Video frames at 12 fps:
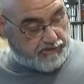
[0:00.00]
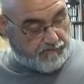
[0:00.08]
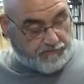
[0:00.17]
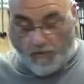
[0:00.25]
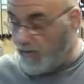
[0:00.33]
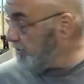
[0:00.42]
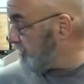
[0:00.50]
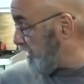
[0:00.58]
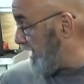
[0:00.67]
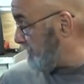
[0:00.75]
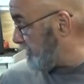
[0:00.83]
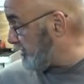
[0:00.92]
is the four inch, and
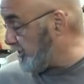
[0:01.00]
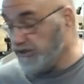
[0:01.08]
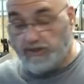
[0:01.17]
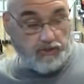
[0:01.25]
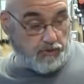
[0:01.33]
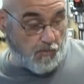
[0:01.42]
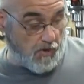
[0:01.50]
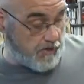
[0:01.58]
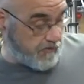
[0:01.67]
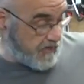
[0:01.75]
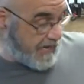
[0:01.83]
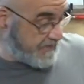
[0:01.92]
I have a six inch one
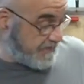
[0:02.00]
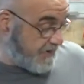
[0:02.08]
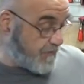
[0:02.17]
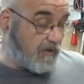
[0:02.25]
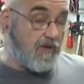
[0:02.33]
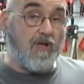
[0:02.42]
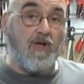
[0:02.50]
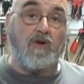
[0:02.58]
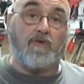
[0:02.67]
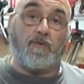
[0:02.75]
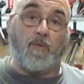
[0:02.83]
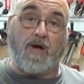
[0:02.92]
under that table
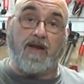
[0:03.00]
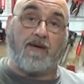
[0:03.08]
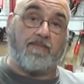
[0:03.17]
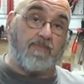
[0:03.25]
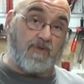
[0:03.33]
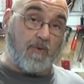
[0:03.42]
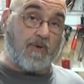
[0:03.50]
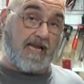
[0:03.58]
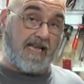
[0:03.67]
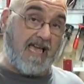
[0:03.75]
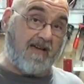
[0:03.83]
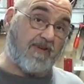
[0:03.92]
for when I'm doing
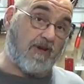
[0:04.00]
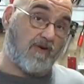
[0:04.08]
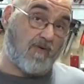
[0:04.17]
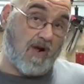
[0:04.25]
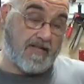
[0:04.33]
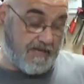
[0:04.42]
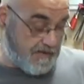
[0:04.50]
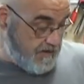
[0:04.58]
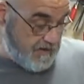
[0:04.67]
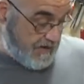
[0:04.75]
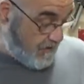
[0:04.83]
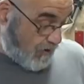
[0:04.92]
like heavier grinding.
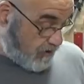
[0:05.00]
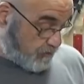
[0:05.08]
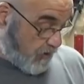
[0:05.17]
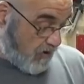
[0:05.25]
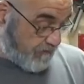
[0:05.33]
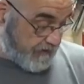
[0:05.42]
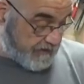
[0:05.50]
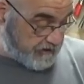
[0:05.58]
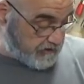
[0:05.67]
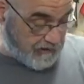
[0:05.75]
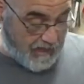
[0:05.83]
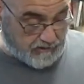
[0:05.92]
And it works perfect. It
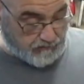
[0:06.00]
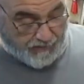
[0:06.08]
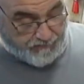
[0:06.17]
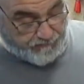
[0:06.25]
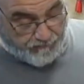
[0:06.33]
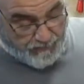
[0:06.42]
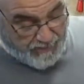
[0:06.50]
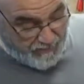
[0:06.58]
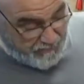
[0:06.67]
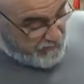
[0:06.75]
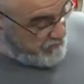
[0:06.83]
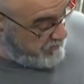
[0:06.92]
just locks right through here
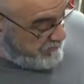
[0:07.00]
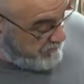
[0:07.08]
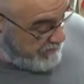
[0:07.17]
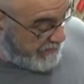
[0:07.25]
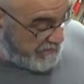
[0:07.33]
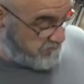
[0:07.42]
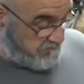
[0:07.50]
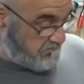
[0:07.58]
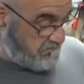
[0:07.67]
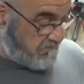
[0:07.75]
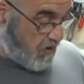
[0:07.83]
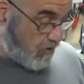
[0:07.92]
and
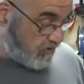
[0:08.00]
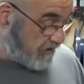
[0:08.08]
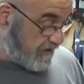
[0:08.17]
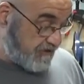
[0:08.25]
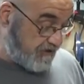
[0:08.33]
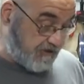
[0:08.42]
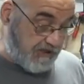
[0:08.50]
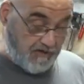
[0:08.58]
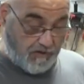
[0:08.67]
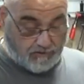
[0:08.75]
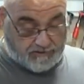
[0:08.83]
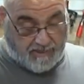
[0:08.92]
holds, as you can see, it
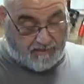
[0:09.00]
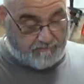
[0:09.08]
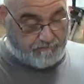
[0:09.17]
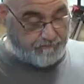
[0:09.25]
holds down